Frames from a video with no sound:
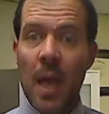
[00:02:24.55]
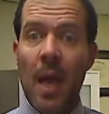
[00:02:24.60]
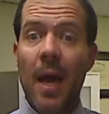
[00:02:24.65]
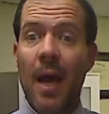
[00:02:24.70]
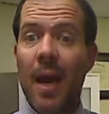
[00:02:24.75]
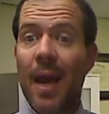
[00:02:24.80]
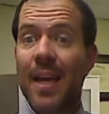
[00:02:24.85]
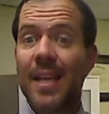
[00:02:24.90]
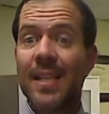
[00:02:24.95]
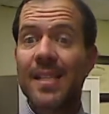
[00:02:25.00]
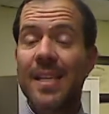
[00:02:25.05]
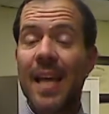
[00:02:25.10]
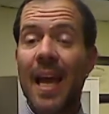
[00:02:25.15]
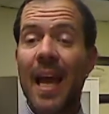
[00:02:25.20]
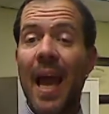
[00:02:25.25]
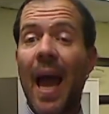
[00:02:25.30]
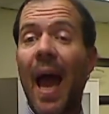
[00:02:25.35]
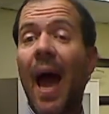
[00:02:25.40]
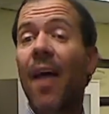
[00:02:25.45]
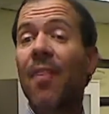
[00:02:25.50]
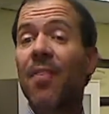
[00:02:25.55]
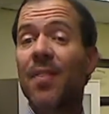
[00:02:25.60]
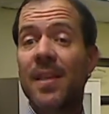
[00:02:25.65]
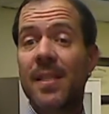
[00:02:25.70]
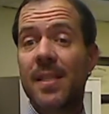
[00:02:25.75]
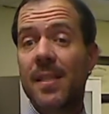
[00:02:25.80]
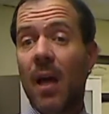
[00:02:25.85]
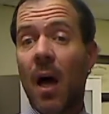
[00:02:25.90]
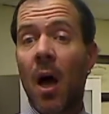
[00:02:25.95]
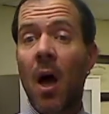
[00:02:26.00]
And I can say at
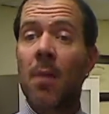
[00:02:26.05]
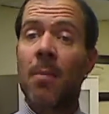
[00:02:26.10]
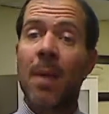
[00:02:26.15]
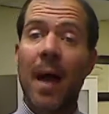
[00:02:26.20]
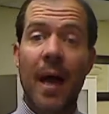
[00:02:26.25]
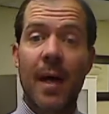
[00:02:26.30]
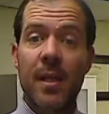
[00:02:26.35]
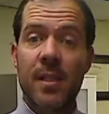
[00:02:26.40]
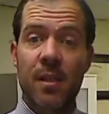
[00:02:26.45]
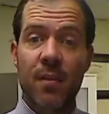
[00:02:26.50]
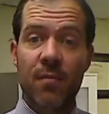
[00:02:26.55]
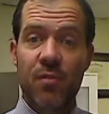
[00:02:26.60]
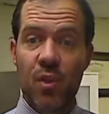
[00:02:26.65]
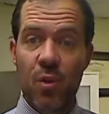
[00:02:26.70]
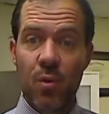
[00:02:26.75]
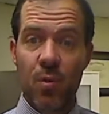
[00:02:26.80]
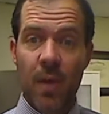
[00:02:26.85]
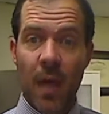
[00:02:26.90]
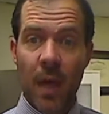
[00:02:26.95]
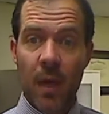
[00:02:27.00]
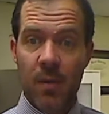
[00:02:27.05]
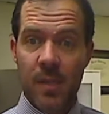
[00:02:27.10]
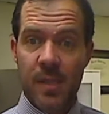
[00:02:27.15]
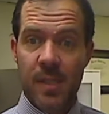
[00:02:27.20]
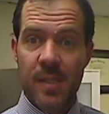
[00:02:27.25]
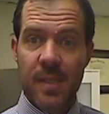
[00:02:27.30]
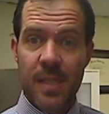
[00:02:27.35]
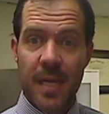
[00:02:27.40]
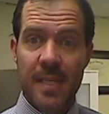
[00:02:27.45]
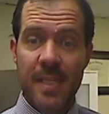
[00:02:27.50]
this time, as of
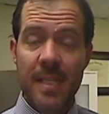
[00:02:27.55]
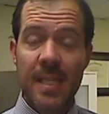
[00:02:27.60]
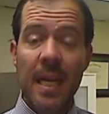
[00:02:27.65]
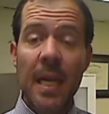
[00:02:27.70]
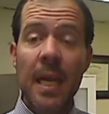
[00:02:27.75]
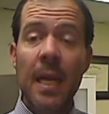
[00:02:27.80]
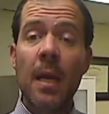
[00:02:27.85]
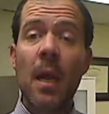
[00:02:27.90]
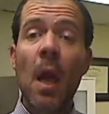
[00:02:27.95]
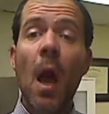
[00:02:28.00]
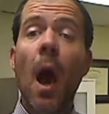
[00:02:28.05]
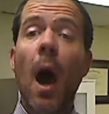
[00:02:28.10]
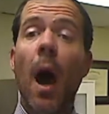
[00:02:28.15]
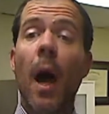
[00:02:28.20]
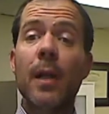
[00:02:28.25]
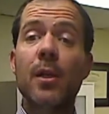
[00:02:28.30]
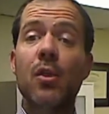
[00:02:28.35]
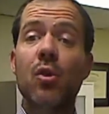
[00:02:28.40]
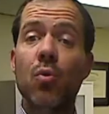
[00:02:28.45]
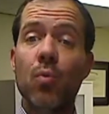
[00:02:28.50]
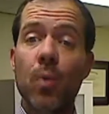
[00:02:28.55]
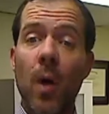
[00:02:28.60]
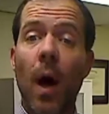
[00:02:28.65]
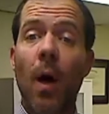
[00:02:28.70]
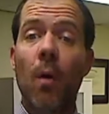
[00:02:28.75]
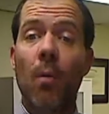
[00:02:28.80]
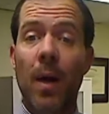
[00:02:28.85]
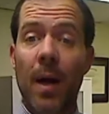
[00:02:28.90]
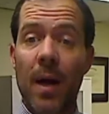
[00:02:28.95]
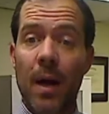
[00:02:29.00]
2016, I do
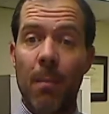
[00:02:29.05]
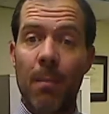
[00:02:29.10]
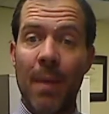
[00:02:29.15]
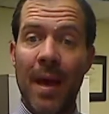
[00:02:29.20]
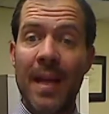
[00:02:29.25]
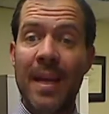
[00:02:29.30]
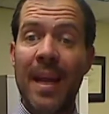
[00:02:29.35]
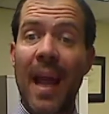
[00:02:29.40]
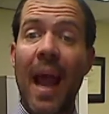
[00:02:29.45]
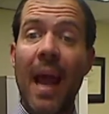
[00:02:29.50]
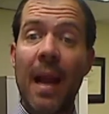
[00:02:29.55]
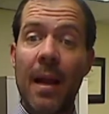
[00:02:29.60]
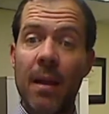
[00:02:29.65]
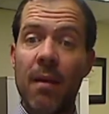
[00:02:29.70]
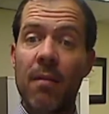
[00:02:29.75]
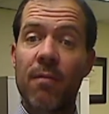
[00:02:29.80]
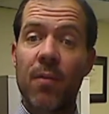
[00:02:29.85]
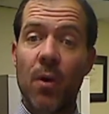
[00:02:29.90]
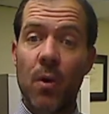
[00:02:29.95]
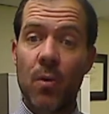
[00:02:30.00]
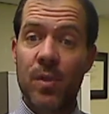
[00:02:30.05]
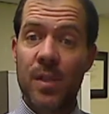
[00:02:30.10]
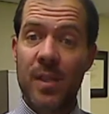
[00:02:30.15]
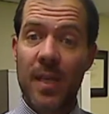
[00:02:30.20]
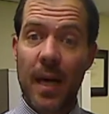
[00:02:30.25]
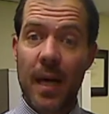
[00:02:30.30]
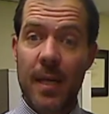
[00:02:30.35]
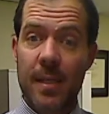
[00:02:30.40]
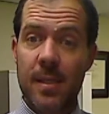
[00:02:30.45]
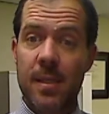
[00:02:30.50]
not recommend any of those
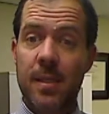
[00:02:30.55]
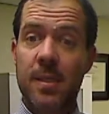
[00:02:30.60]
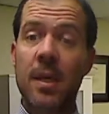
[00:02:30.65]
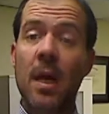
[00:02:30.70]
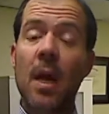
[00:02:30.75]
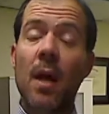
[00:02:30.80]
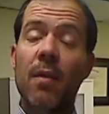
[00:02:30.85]
tests.